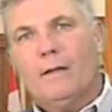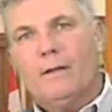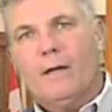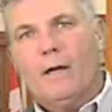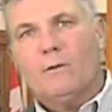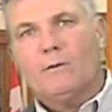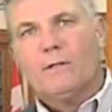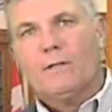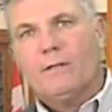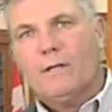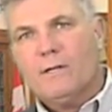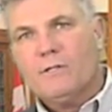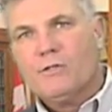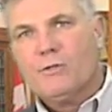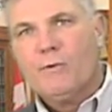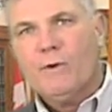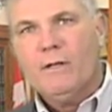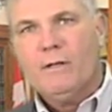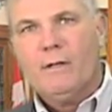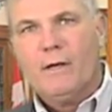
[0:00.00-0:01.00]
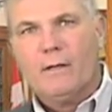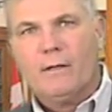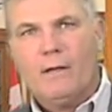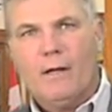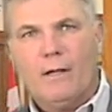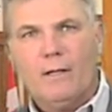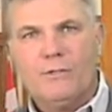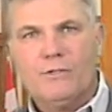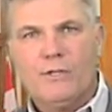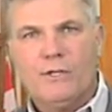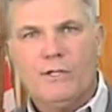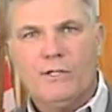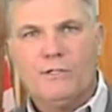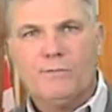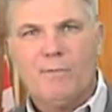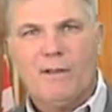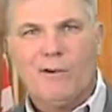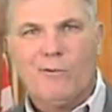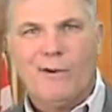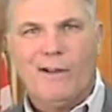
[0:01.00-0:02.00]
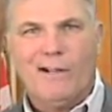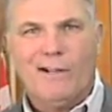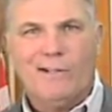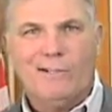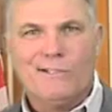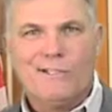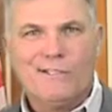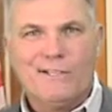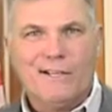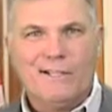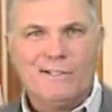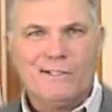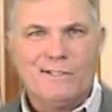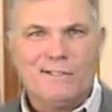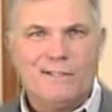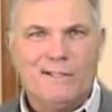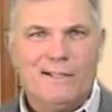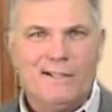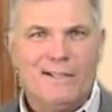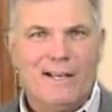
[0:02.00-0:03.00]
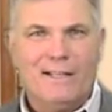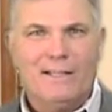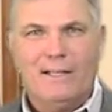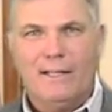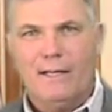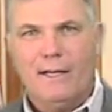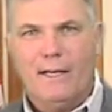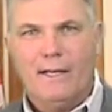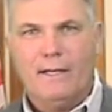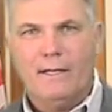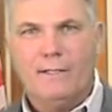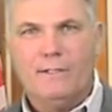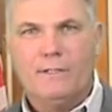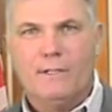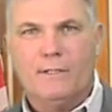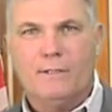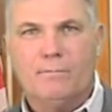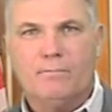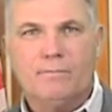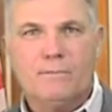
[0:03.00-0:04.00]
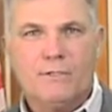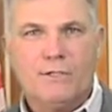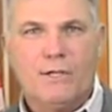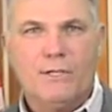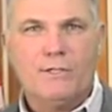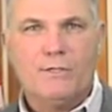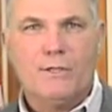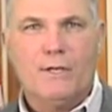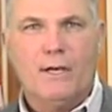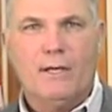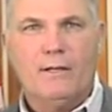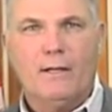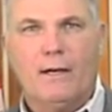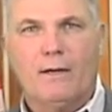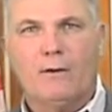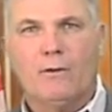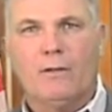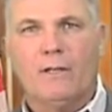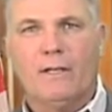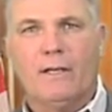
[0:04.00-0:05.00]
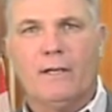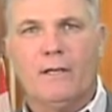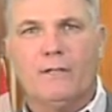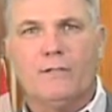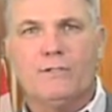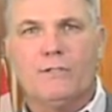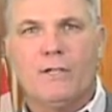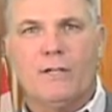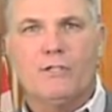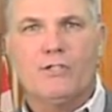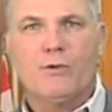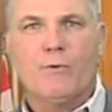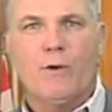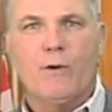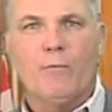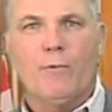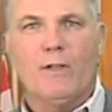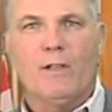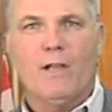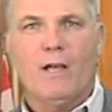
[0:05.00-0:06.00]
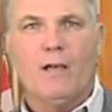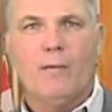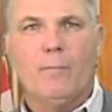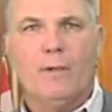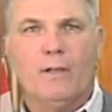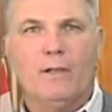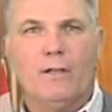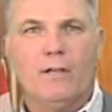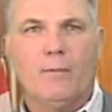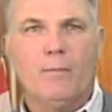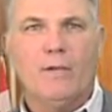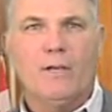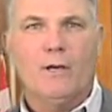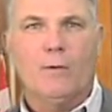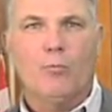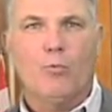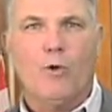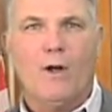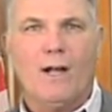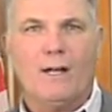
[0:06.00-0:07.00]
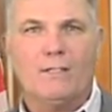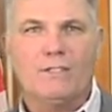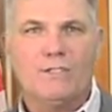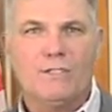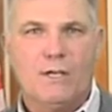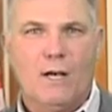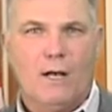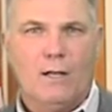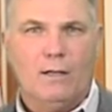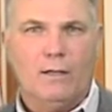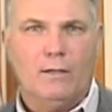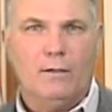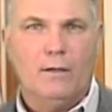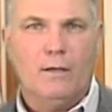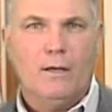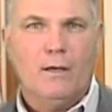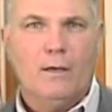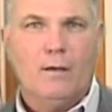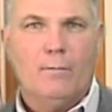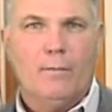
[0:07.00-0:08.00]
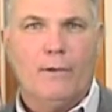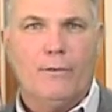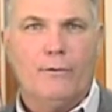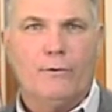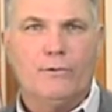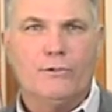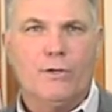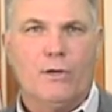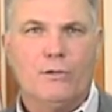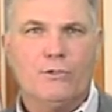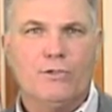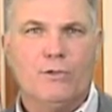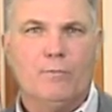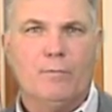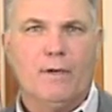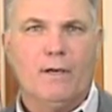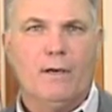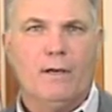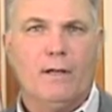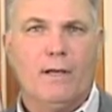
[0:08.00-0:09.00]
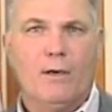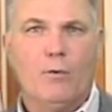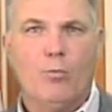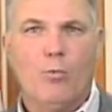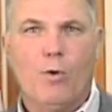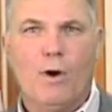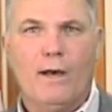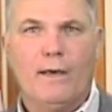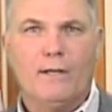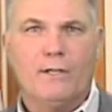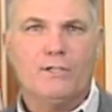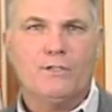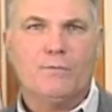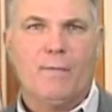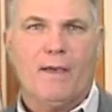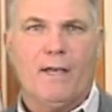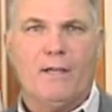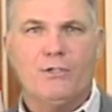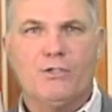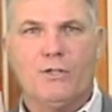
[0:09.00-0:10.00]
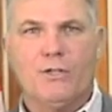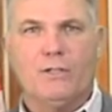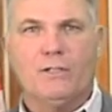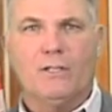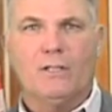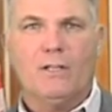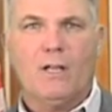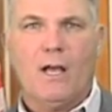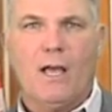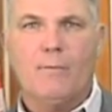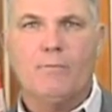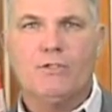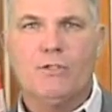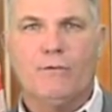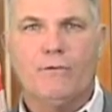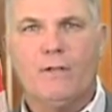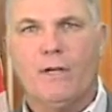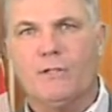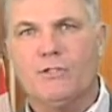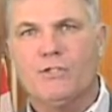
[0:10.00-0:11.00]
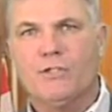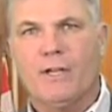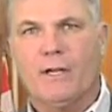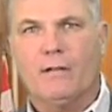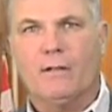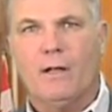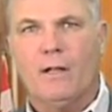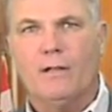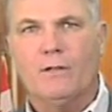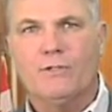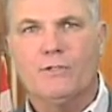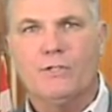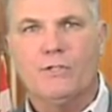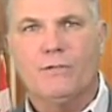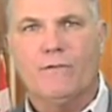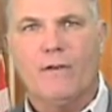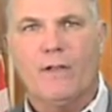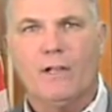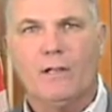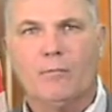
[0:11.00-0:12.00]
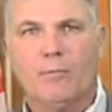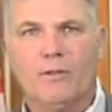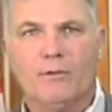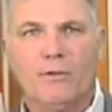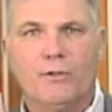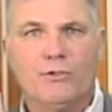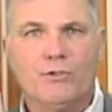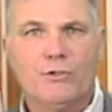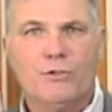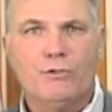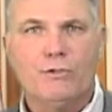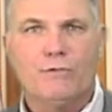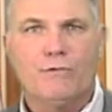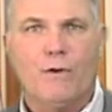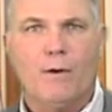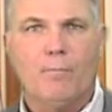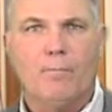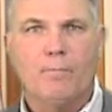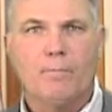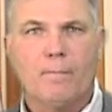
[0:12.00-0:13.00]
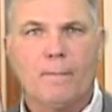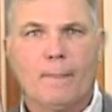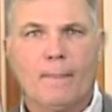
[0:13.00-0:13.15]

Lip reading: Now, touchscreen technology has been around since the 1980s, and since then not only has touchscreen reliability become rock solid, but there has also been a wide expansion in the types of touch technologies available to choose from.